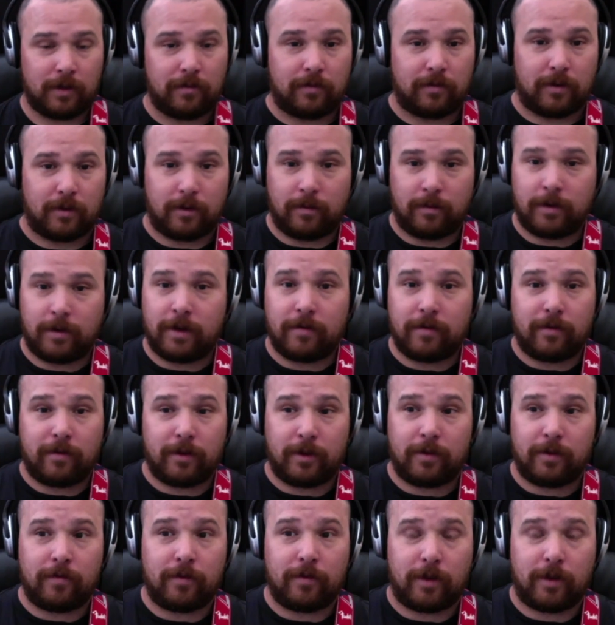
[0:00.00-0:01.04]
Go for it.
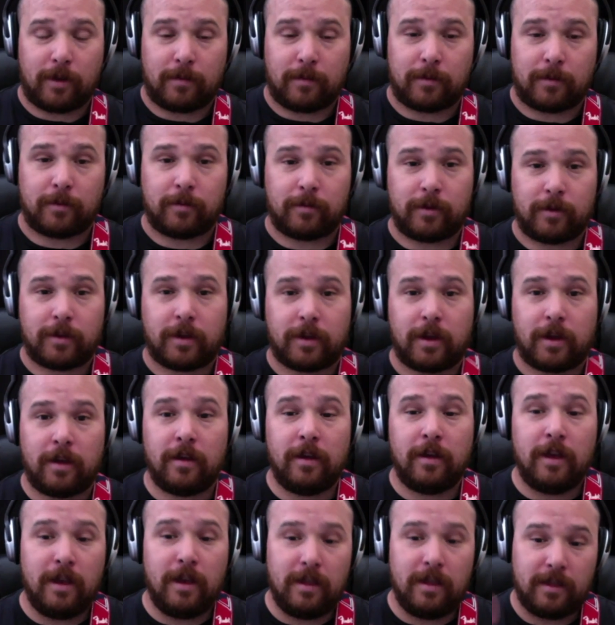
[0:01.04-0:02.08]
Whatever you feel comfortable with. Okay.
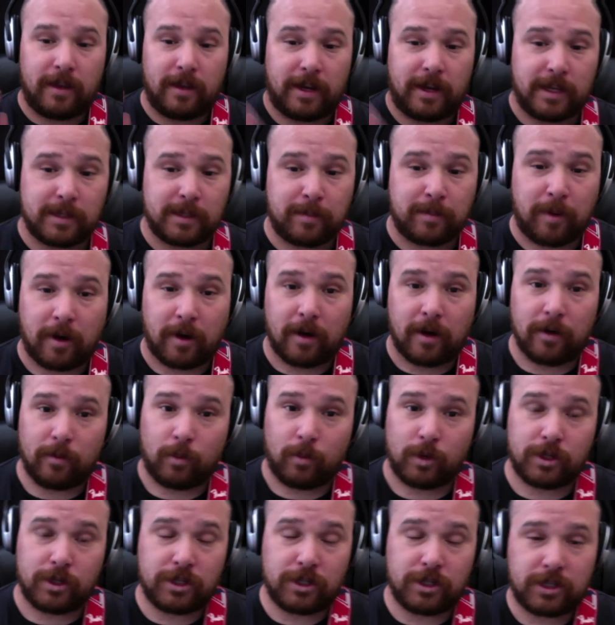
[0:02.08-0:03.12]
The next
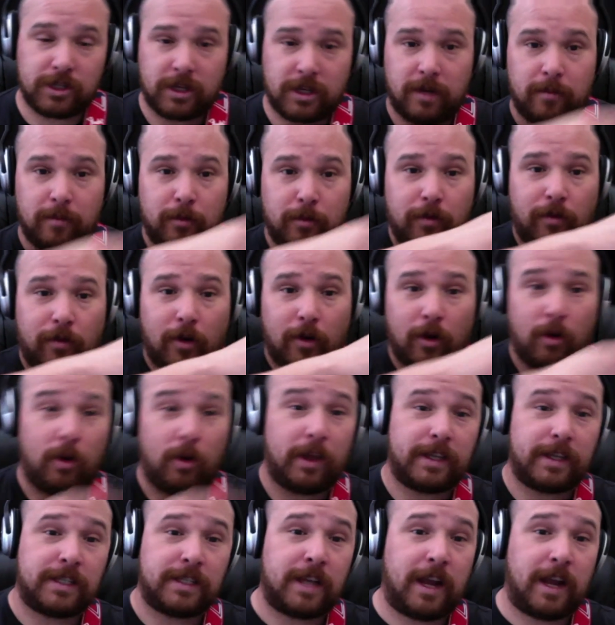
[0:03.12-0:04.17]
part, we're just gonna move our
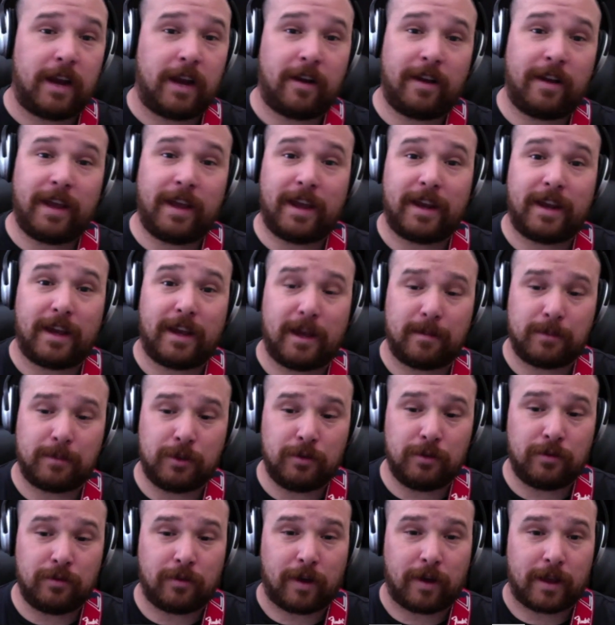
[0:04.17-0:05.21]
entire hand up
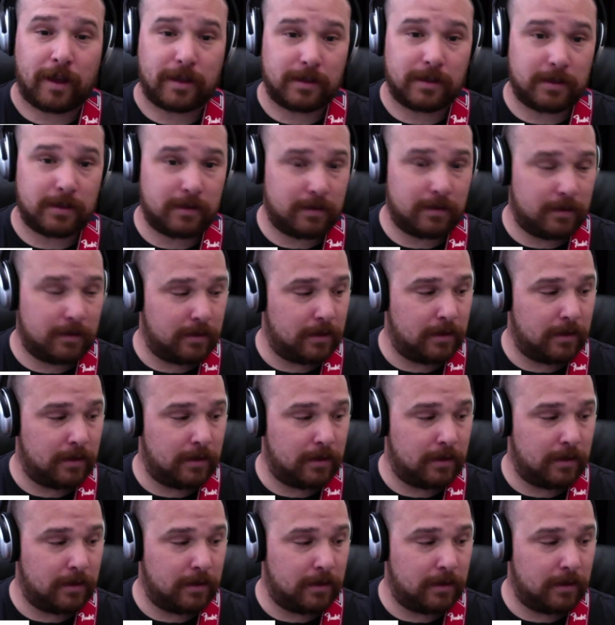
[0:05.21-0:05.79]
2 frets.